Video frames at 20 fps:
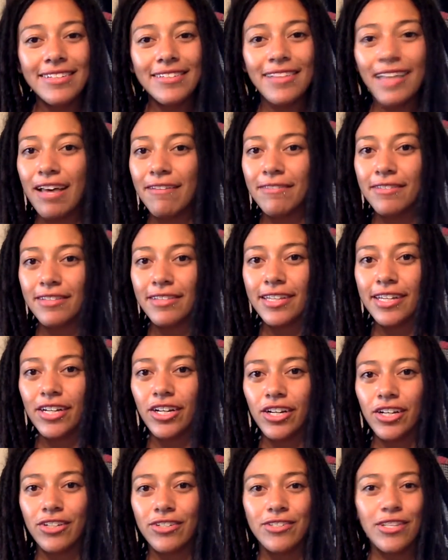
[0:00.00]
left
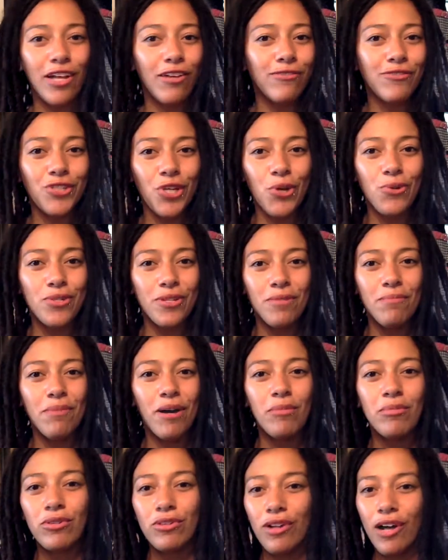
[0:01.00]
their self-chosen
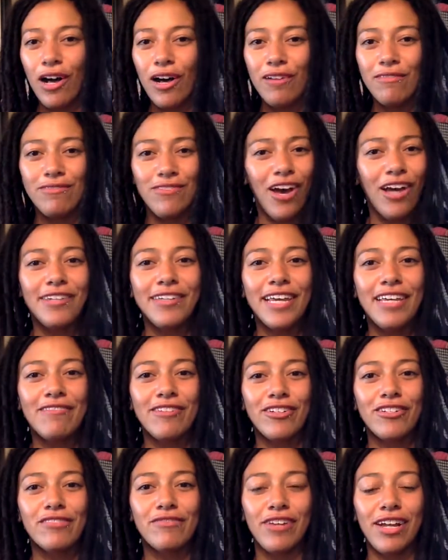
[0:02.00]
bubble of
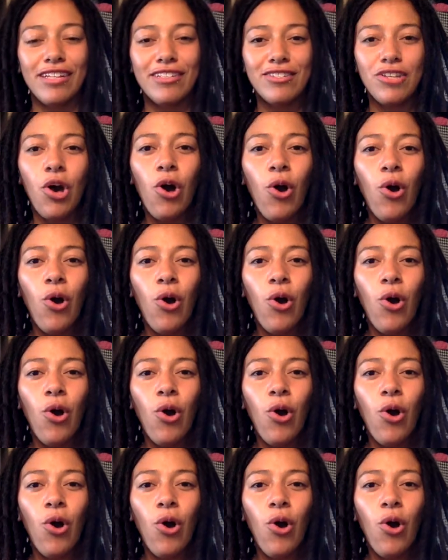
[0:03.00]
non-diverse friends,